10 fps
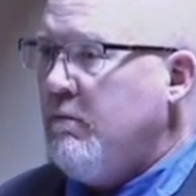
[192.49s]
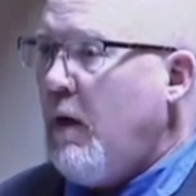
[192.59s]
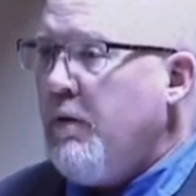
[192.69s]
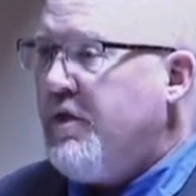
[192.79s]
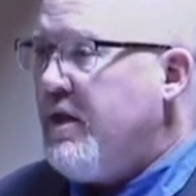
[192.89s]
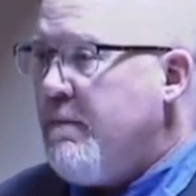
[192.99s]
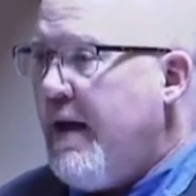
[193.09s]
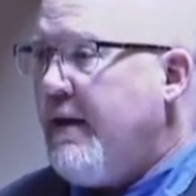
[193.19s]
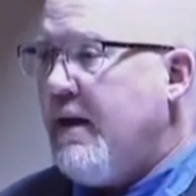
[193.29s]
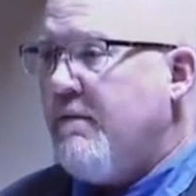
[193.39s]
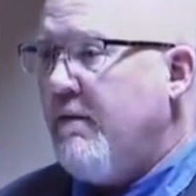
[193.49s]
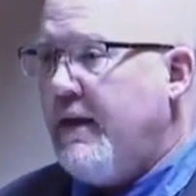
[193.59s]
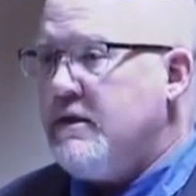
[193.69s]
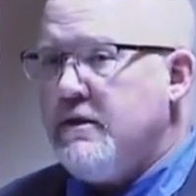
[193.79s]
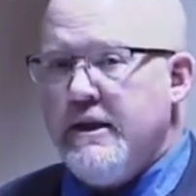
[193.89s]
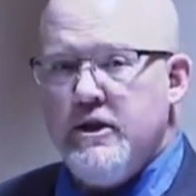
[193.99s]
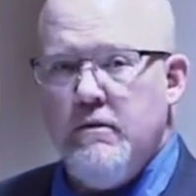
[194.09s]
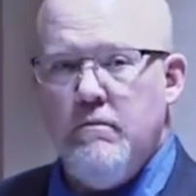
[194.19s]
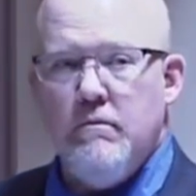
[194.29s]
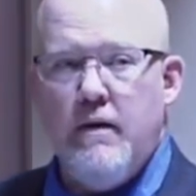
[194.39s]
well within the mandate of the
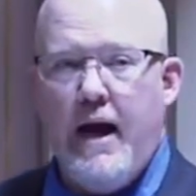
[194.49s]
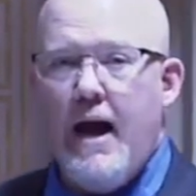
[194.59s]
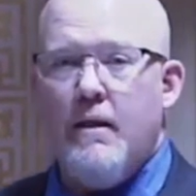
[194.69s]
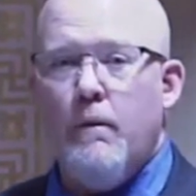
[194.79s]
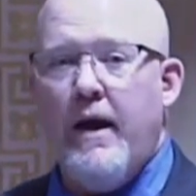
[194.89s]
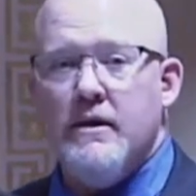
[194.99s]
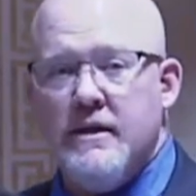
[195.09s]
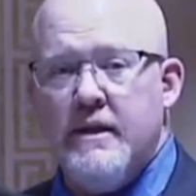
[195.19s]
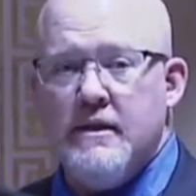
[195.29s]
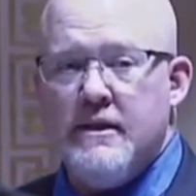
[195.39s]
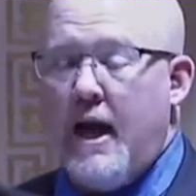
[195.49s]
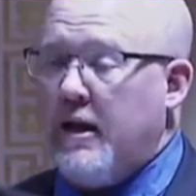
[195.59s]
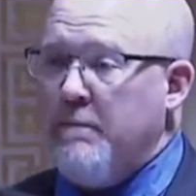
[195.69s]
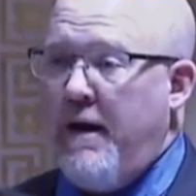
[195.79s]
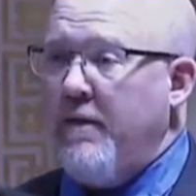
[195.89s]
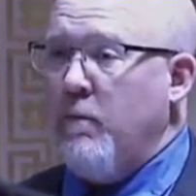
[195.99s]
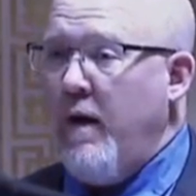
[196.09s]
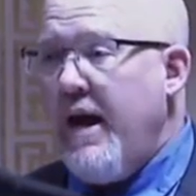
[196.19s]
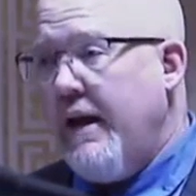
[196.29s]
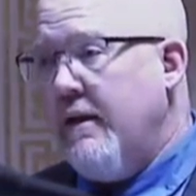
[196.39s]
legislature, and the way our citizens act. And by the
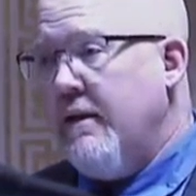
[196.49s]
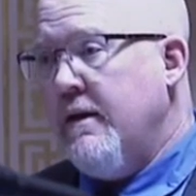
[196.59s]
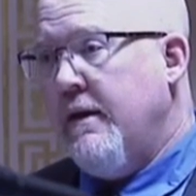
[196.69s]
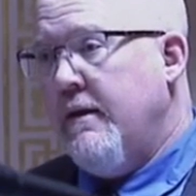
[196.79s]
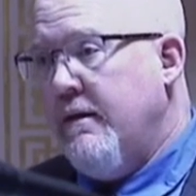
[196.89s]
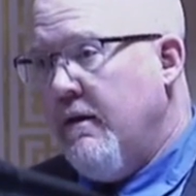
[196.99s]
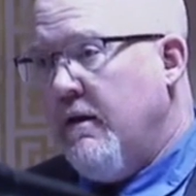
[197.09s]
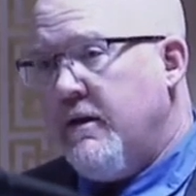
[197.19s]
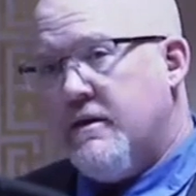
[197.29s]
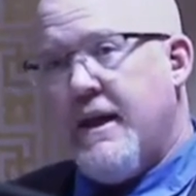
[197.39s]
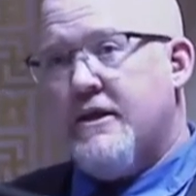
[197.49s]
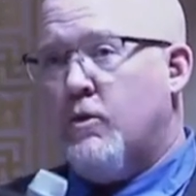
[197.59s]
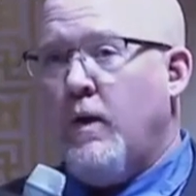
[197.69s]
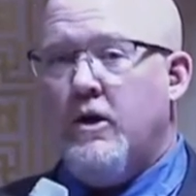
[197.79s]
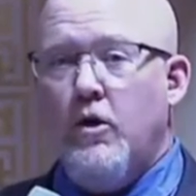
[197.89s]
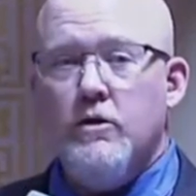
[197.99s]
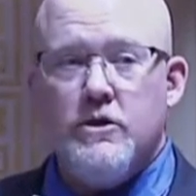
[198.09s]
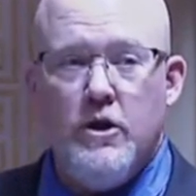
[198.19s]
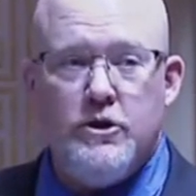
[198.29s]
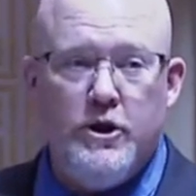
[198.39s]
way, just takes a quick Google
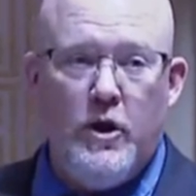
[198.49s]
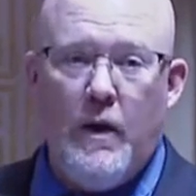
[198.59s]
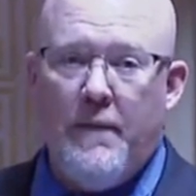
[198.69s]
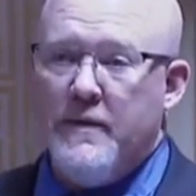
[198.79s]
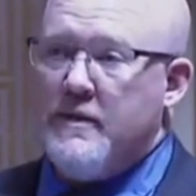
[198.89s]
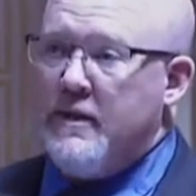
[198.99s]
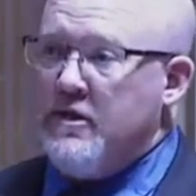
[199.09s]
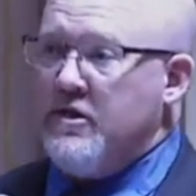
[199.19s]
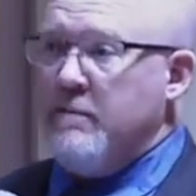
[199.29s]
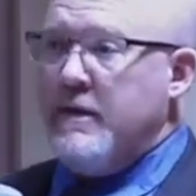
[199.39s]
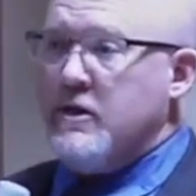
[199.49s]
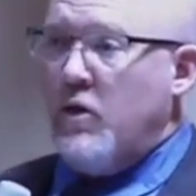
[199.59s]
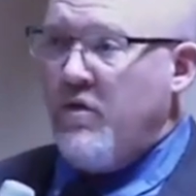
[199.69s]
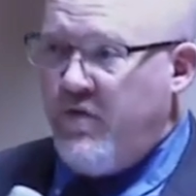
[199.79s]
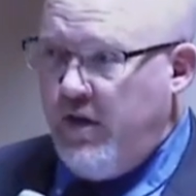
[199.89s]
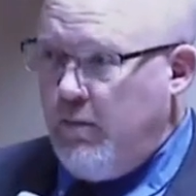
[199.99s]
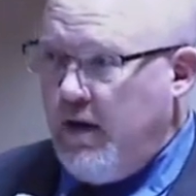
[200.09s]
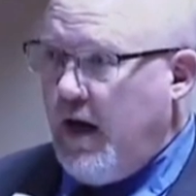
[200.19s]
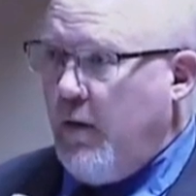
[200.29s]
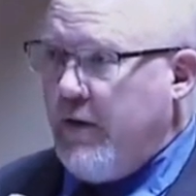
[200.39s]
search to know how the citizens of Minnesota feel
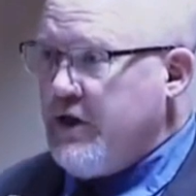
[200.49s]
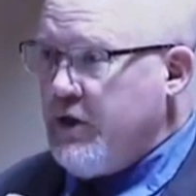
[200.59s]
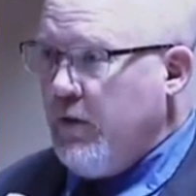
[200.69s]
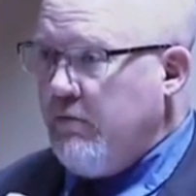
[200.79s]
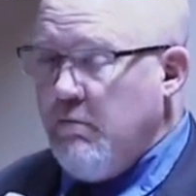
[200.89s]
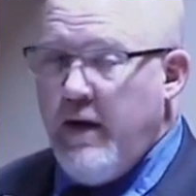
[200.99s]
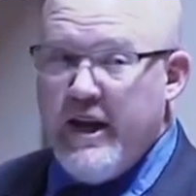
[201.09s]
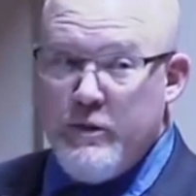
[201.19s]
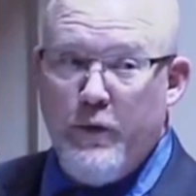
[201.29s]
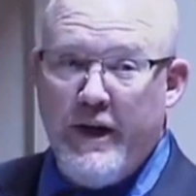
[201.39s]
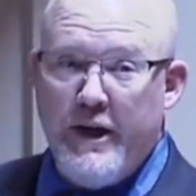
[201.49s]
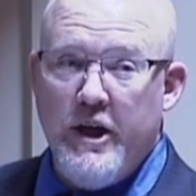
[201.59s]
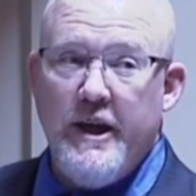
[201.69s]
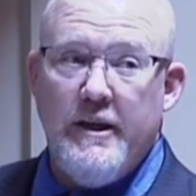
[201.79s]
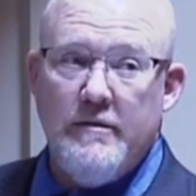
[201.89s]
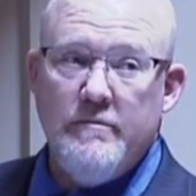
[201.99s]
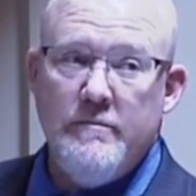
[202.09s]
about how he's doing. It's pretty good.